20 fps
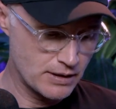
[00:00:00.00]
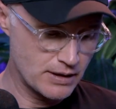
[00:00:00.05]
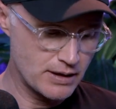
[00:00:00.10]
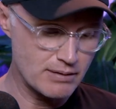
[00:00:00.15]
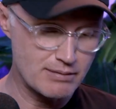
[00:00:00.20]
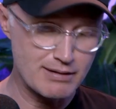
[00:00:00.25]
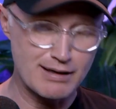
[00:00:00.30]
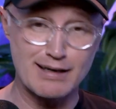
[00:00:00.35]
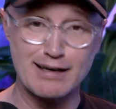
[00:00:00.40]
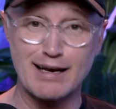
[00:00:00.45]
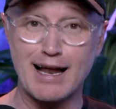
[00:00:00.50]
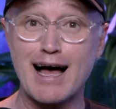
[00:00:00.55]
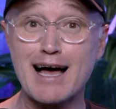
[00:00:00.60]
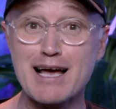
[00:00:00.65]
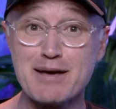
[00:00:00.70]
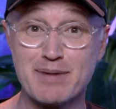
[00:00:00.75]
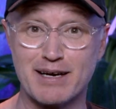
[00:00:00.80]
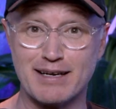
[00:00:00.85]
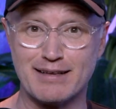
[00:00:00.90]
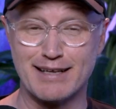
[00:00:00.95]
the
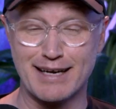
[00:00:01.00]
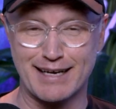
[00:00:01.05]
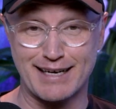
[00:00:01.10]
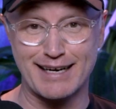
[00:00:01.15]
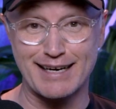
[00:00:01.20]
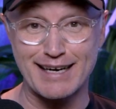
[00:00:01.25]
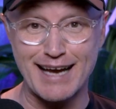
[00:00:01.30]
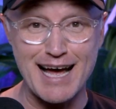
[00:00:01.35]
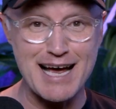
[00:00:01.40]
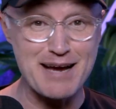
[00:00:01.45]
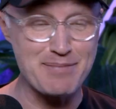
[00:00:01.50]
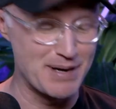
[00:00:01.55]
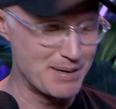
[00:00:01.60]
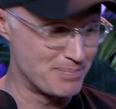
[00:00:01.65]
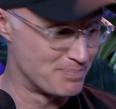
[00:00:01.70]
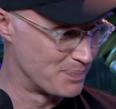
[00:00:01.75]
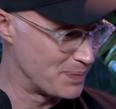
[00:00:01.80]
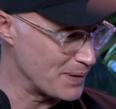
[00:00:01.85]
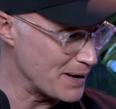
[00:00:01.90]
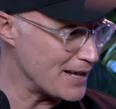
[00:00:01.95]

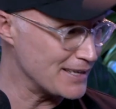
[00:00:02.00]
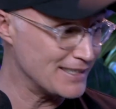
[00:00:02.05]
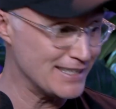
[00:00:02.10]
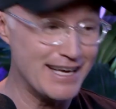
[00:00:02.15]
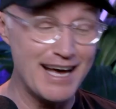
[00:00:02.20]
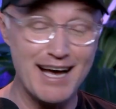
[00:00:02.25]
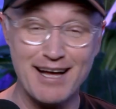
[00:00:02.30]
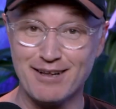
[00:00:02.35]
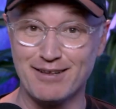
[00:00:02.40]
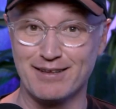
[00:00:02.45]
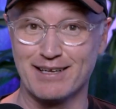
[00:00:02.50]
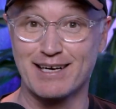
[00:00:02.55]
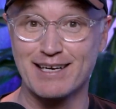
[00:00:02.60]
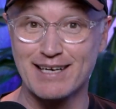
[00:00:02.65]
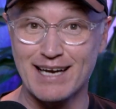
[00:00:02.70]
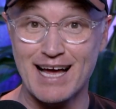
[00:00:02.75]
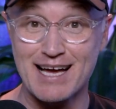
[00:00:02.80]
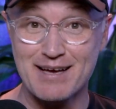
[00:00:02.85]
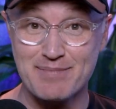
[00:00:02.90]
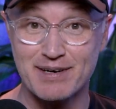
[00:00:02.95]
climate, bloody hell, the
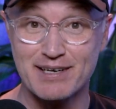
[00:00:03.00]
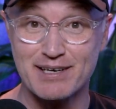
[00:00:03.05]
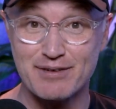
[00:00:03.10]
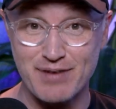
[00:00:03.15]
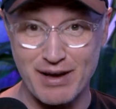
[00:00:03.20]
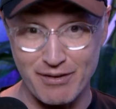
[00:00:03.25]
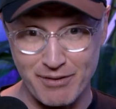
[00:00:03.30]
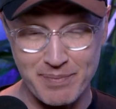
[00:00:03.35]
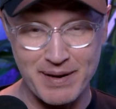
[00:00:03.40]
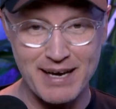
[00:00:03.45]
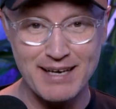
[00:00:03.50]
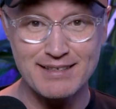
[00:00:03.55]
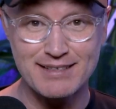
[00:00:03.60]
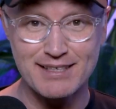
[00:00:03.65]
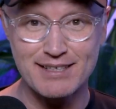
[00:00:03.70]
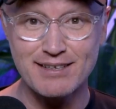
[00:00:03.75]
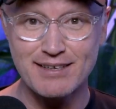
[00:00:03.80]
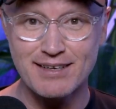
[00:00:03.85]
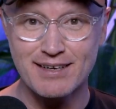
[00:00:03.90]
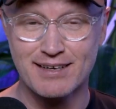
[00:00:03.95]
climate. Have you ever been
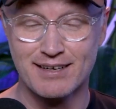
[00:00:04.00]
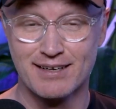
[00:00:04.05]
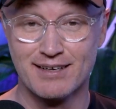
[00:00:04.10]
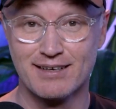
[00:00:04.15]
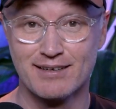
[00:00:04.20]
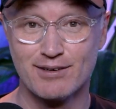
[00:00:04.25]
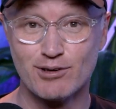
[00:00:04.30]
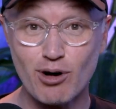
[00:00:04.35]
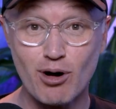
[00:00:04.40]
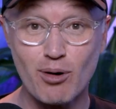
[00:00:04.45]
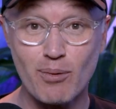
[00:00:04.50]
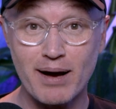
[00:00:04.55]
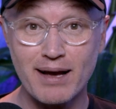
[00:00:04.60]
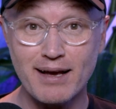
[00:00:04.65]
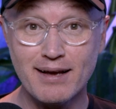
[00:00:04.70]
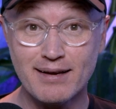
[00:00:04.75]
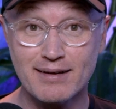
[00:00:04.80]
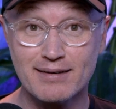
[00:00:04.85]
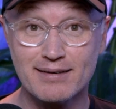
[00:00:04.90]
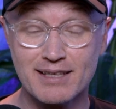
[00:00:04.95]
to
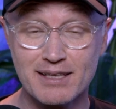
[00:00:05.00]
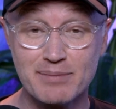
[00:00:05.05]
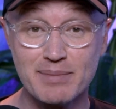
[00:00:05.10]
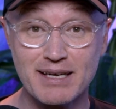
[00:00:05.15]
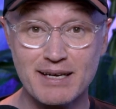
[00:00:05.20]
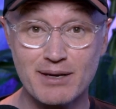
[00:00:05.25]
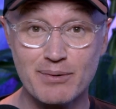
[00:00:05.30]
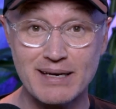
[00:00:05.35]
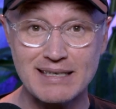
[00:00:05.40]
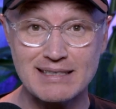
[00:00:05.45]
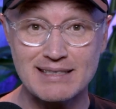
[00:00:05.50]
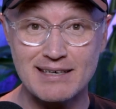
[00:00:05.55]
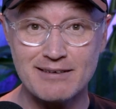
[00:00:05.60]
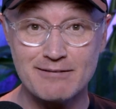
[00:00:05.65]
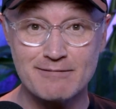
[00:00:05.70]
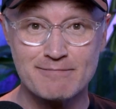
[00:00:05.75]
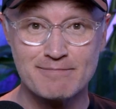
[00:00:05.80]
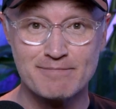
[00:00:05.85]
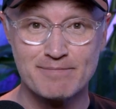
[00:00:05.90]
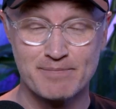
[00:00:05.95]
Norway in the middle of
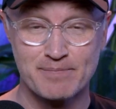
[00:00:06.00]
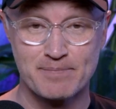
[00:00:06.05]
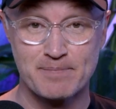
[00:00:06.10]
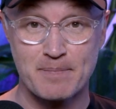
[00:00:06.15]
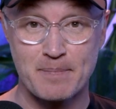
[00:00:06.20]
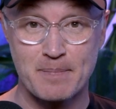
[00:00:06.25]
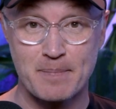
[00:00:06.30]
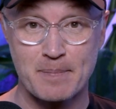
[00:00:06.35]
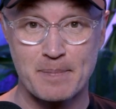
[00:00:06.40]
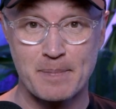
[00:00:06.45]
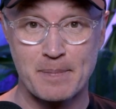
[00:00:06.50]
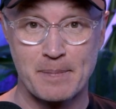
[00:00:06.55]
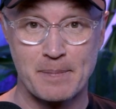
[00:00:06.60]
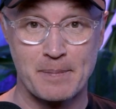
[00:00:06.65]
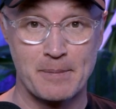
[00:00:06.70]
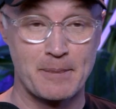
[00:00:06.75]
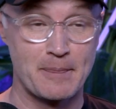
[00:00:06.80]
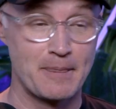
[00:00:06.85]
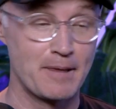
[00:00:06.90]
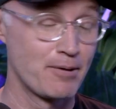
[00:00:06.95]
winter?
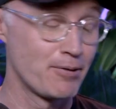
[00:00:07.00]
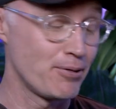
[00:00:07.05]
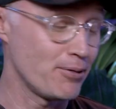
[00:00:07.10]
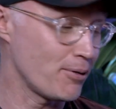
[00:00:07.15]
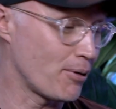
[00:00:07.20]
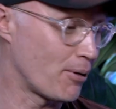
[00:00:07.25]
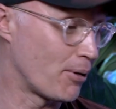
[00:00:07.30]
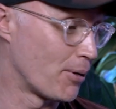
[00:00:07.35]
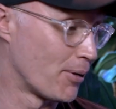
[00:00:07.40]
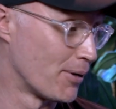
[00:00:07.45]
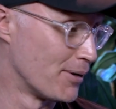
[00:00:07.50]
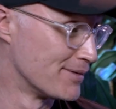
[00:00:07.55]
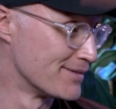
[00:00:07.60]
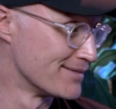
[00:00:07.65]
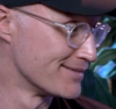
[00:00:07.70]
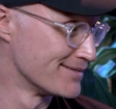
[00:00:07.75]
Oh.